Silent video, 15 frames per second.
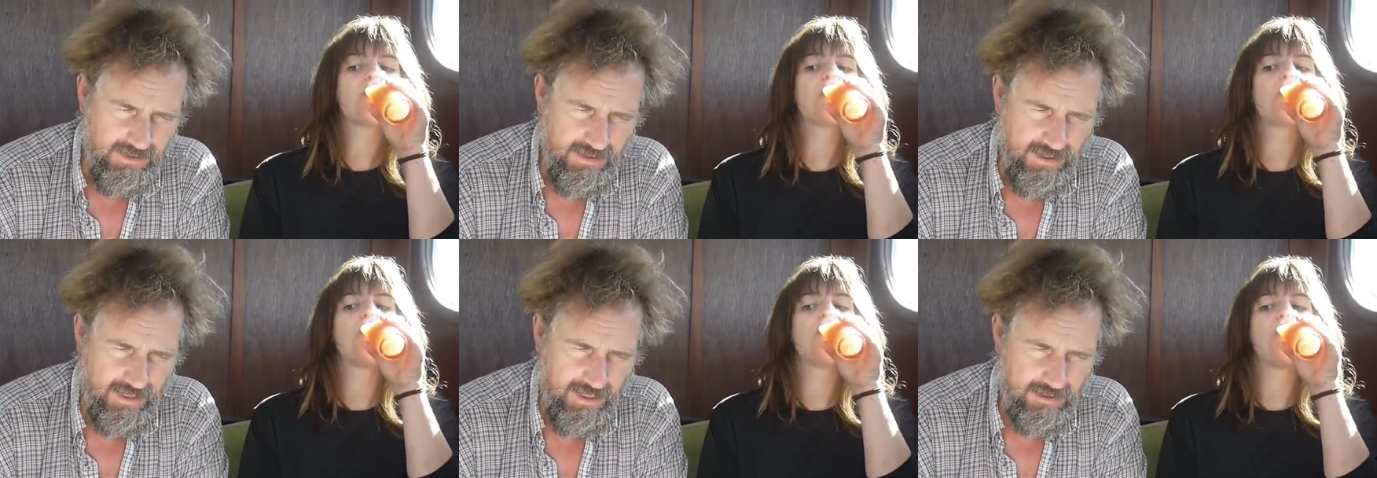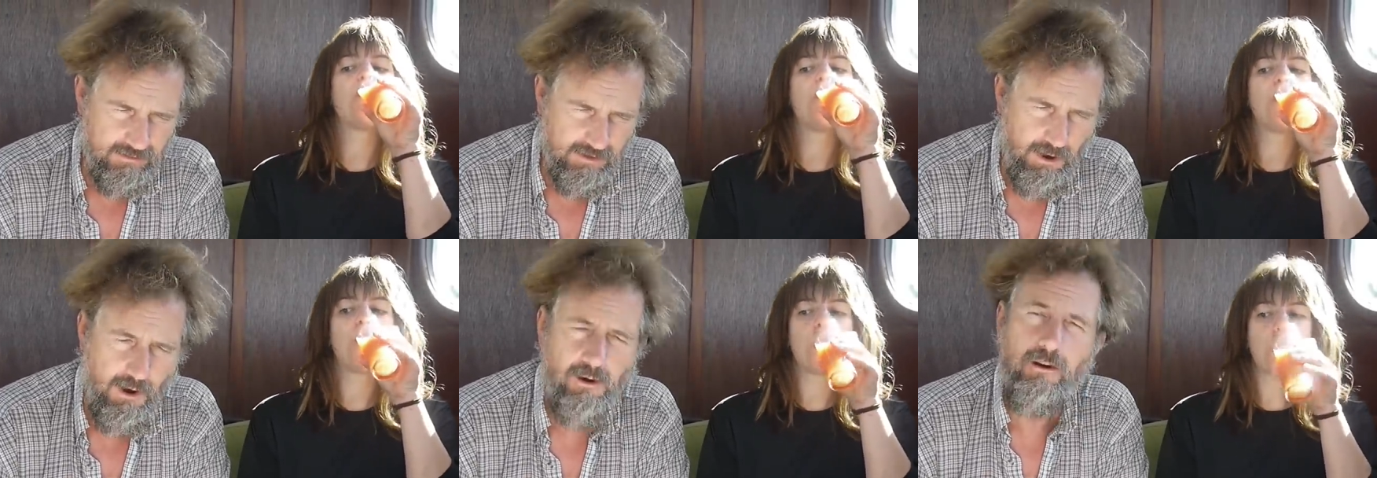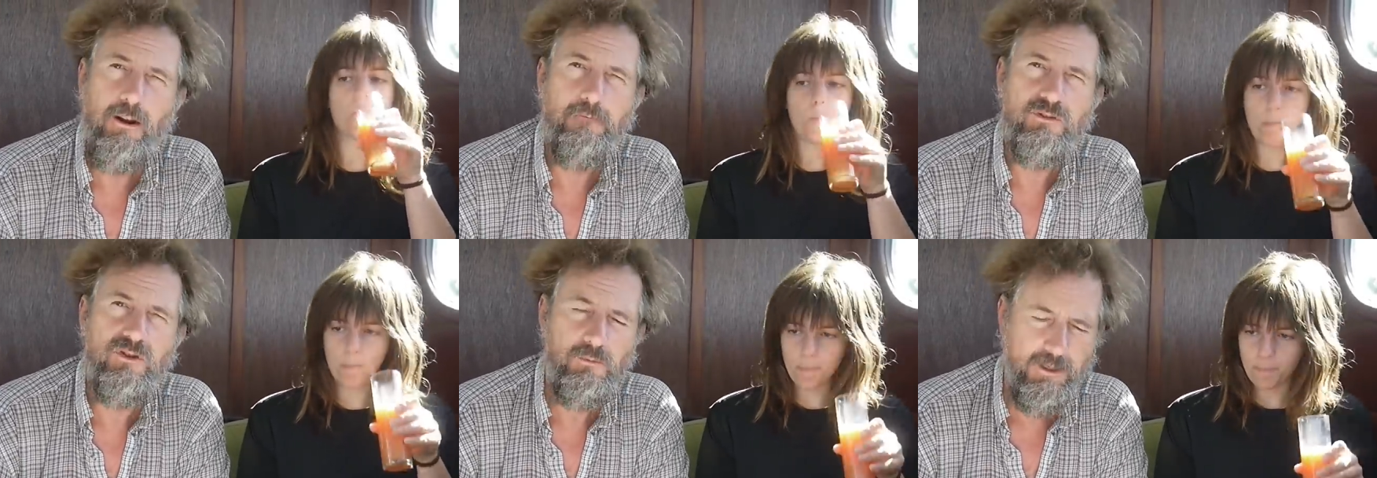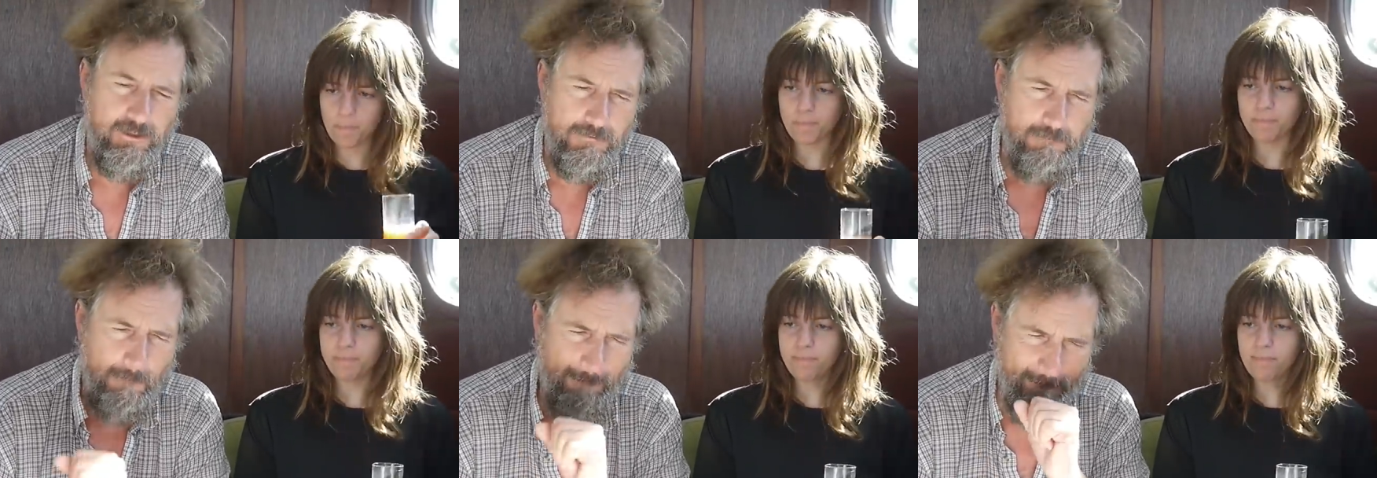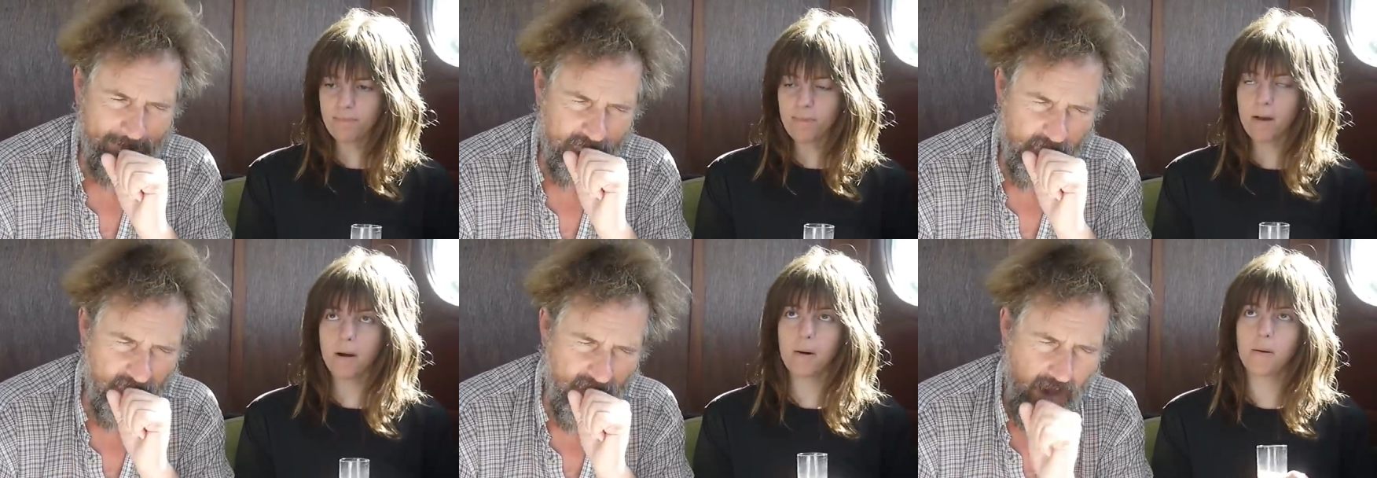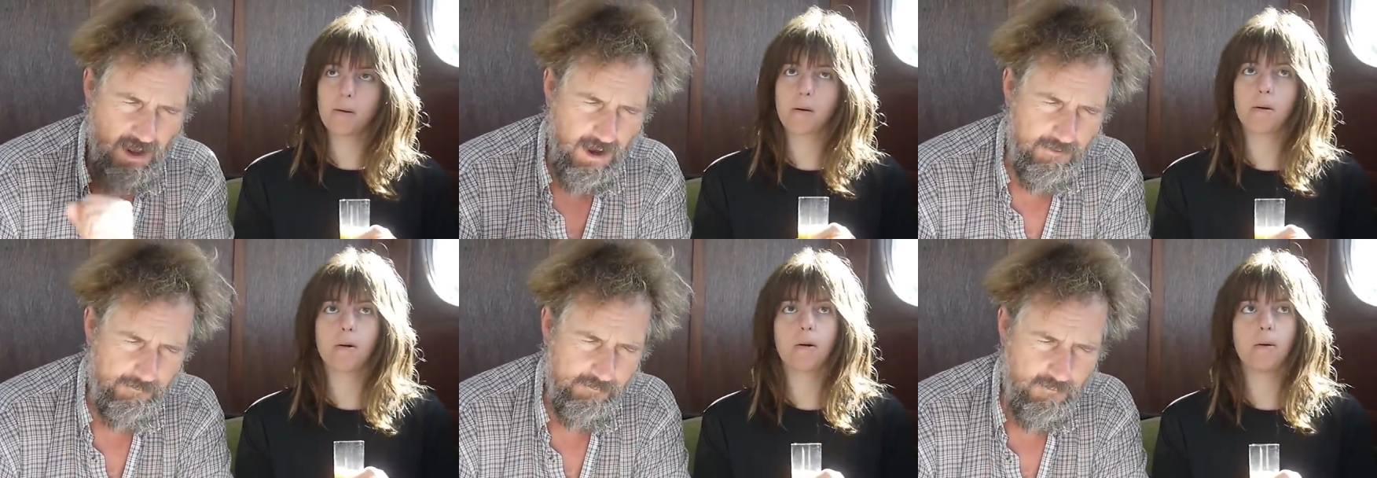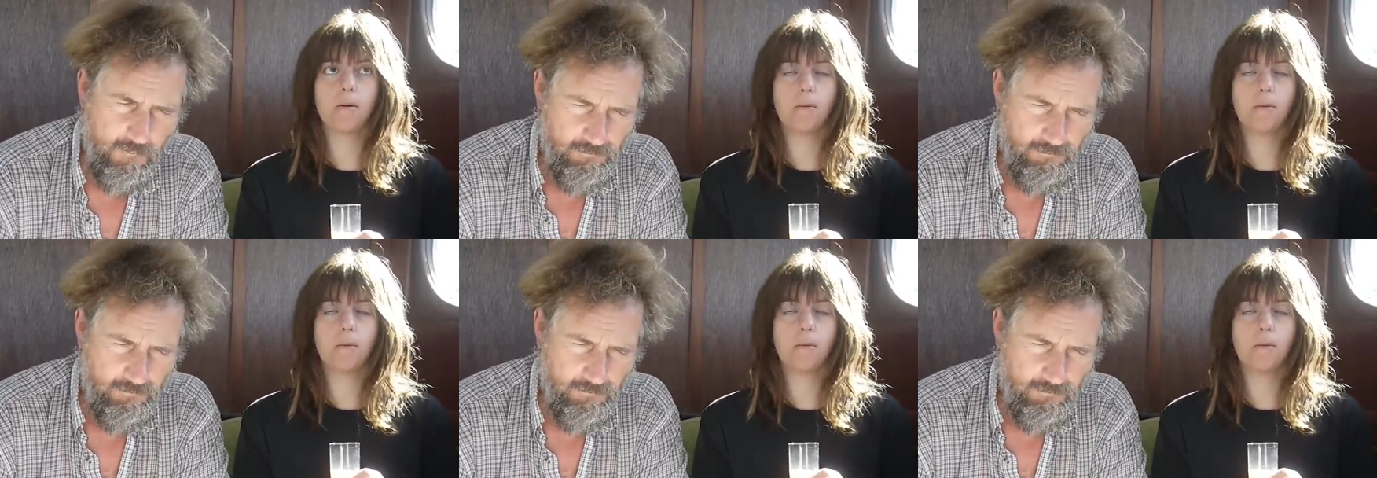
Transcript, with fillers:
Speaker 1: uh, Carl of Sweden, um,